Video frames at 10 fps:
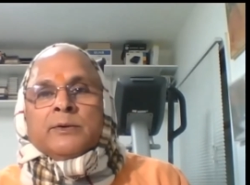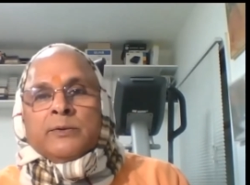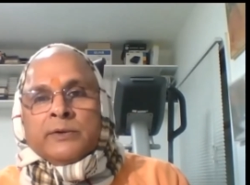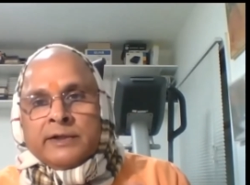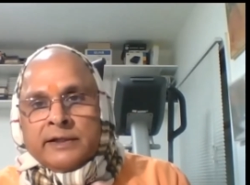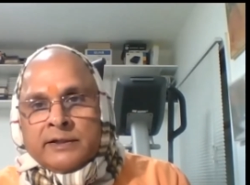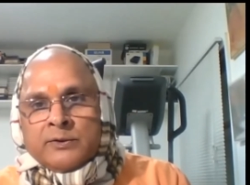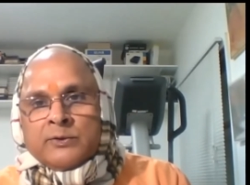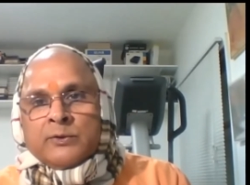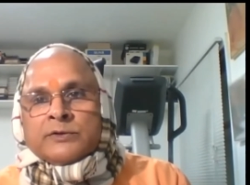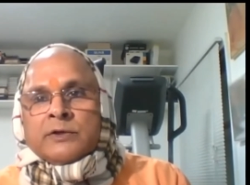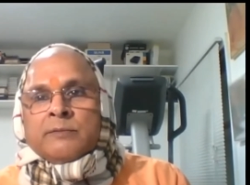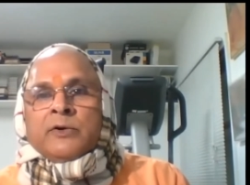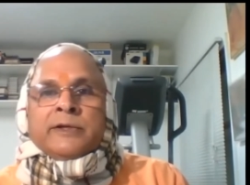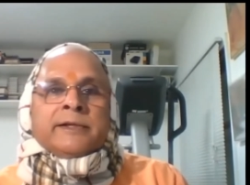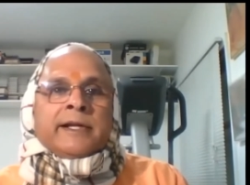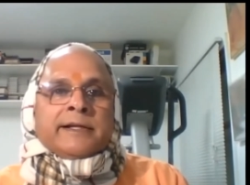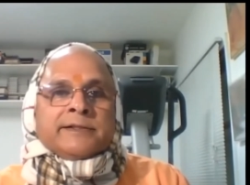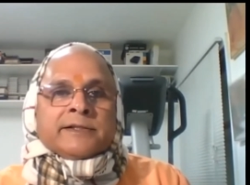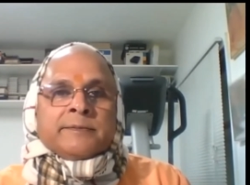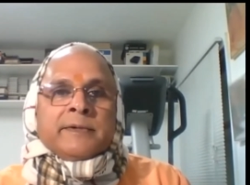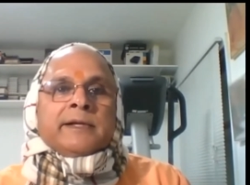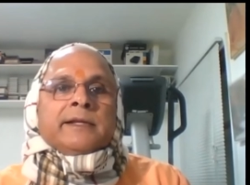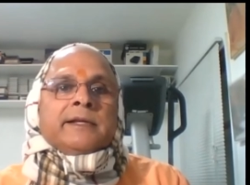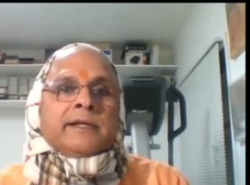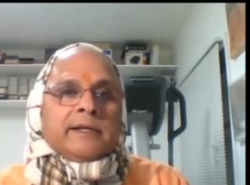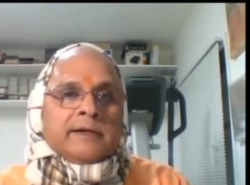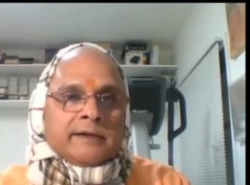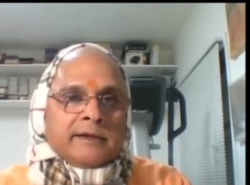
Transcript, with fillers: we need to do some vernier adjustment here.